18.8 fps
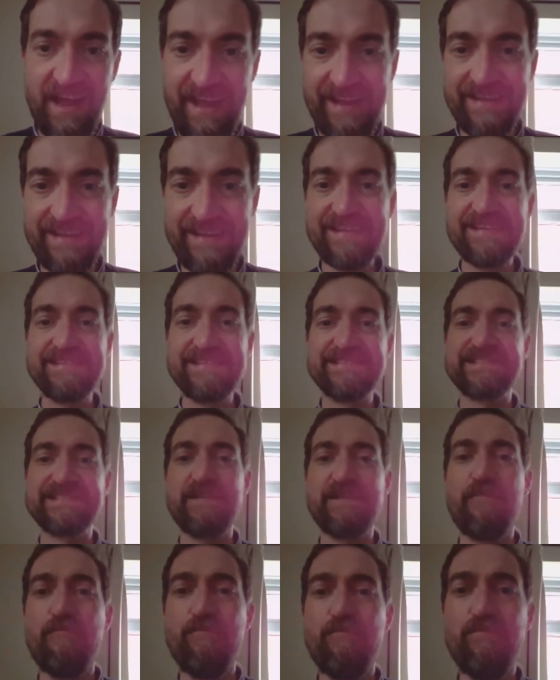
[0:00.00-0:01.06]
and his
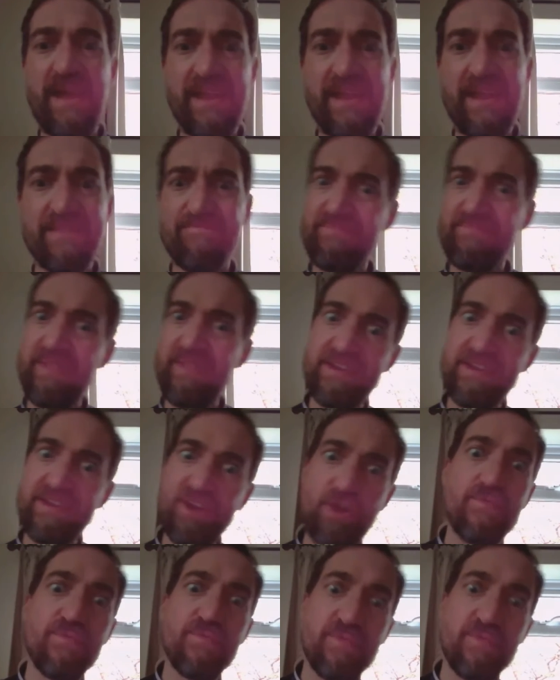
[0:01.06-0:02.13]
men, they
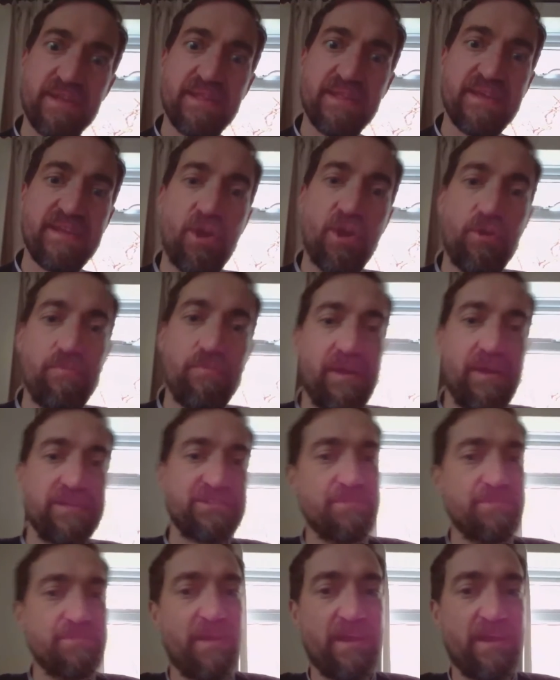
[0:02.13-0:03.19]
don't really know
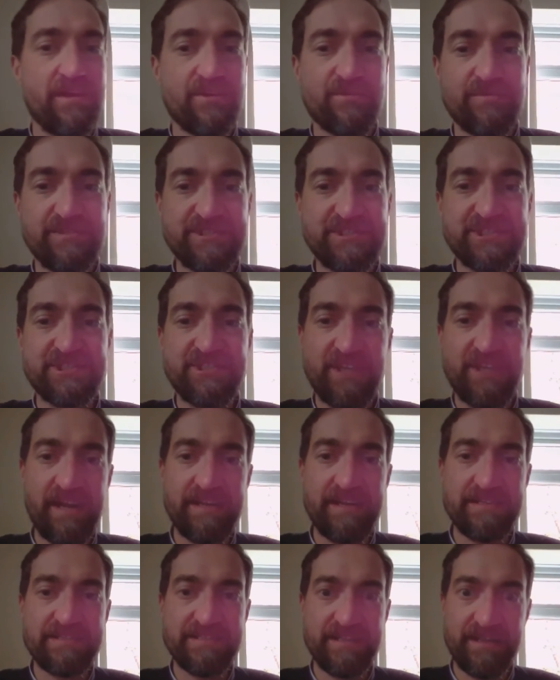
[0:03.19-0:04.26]
much about
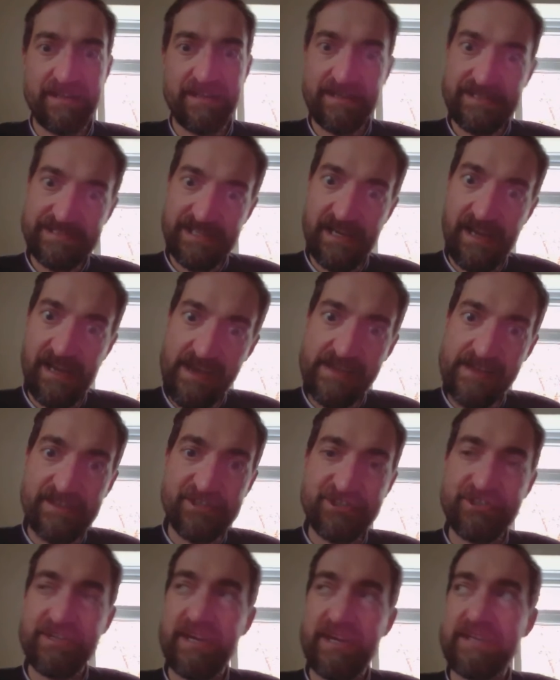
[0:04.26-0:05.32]
Christianity. These are
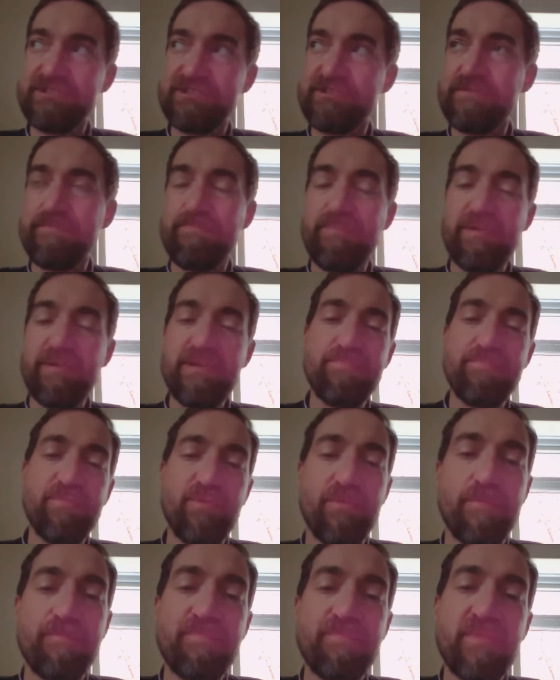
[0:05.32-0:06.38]
ancient
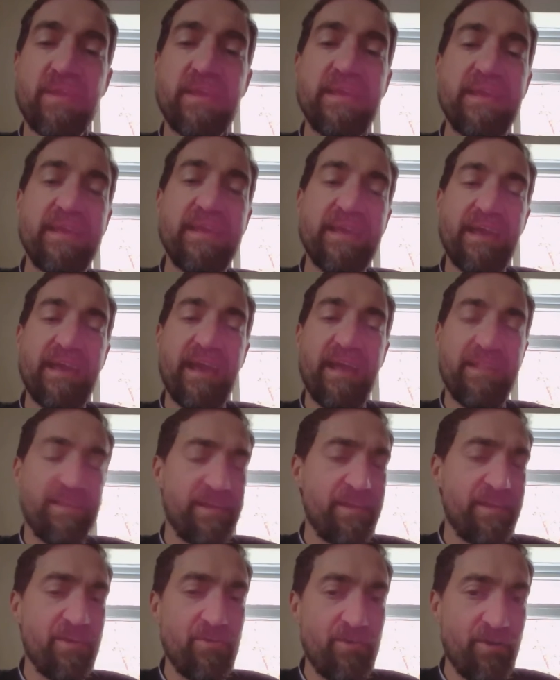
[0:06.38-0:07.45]
people. They
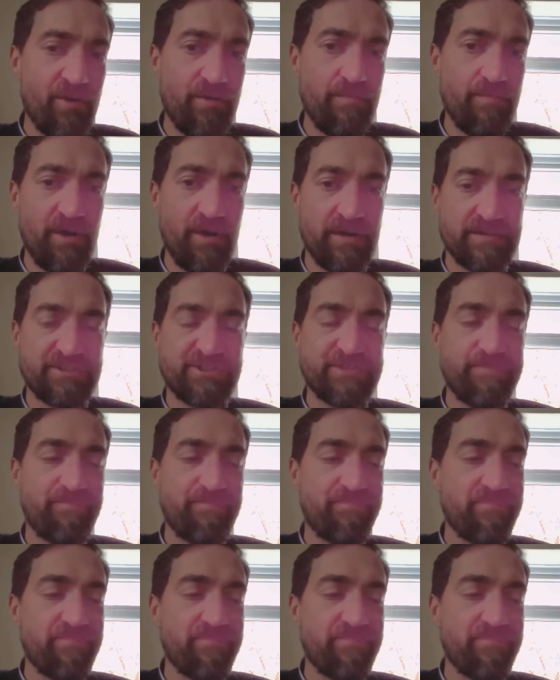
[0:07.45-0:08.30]
don't know much,